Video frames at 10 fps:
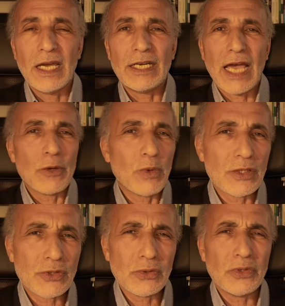And I
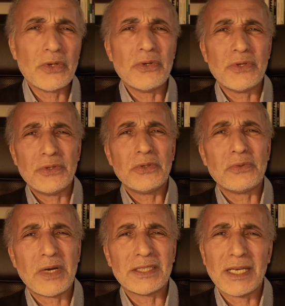was told, oh, you know
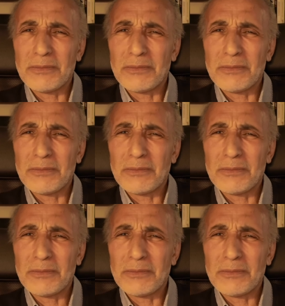what?